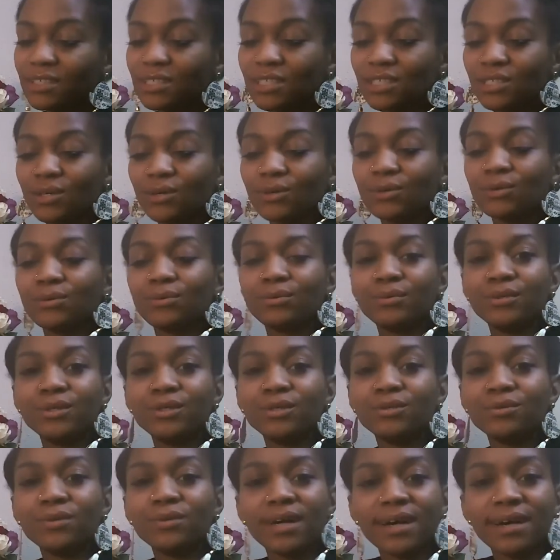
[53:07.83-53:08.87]
So
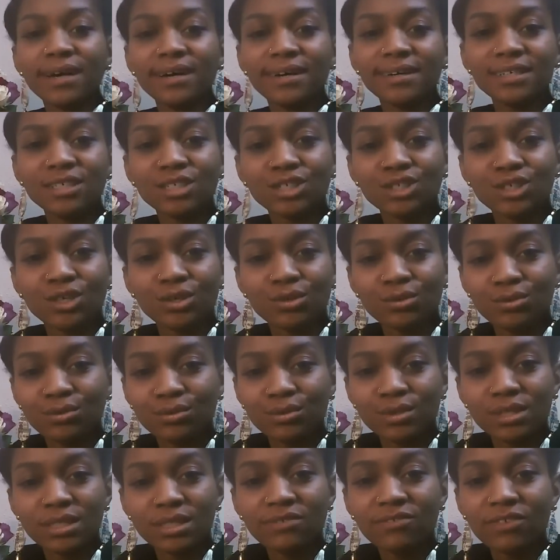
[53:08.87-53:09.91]
you guys
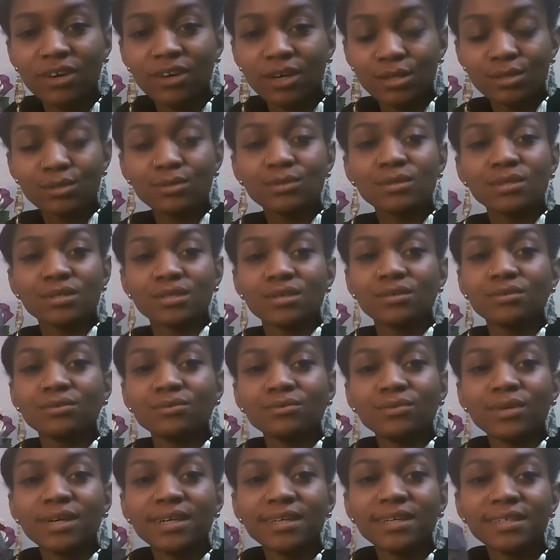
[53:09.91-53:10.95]
chose the fossil stone,
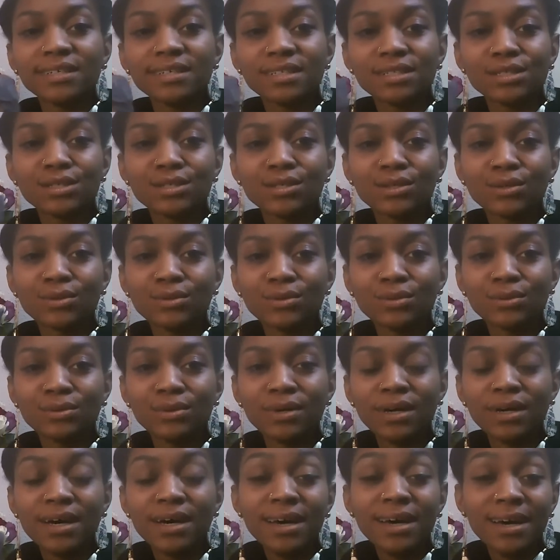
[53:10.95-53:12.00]
right? So
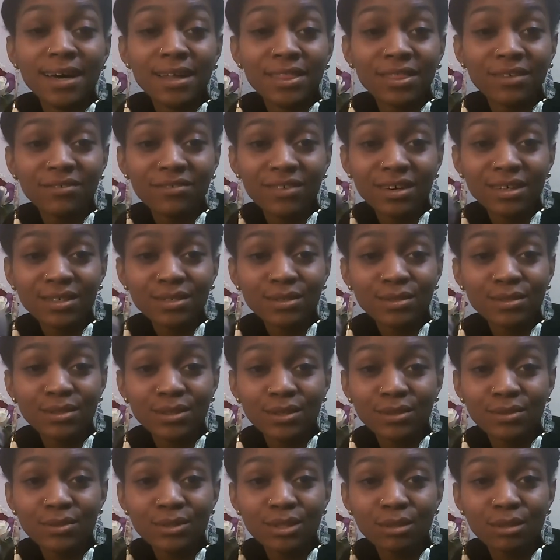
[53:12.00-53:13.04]
the fossil
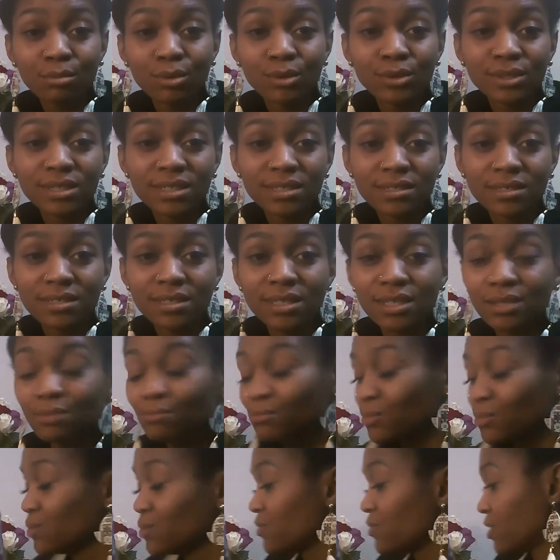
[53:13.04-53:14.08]
stone supports us in
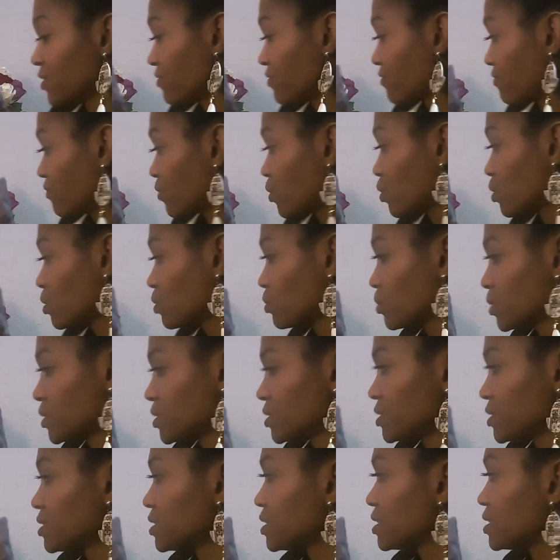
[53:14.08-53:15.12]
moving
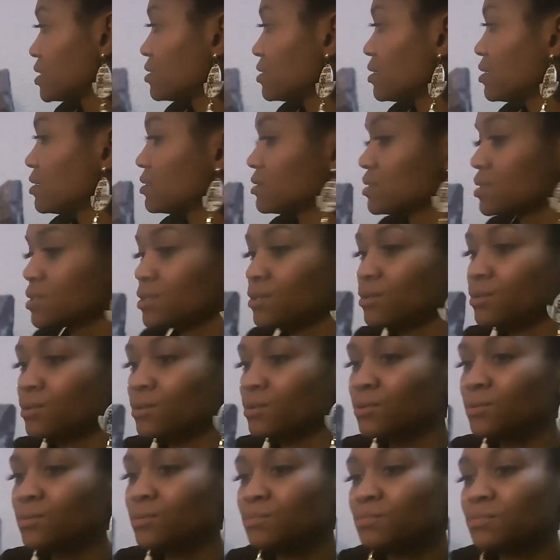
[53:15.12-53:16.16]
forward. It
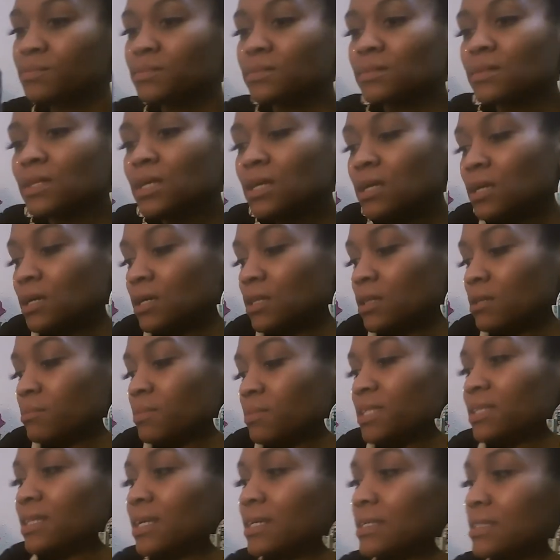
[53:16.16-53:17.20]
also, I
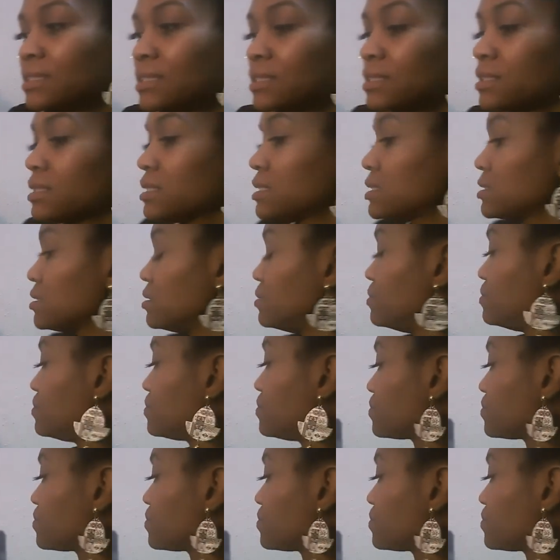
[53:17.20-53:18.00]
mean, like this.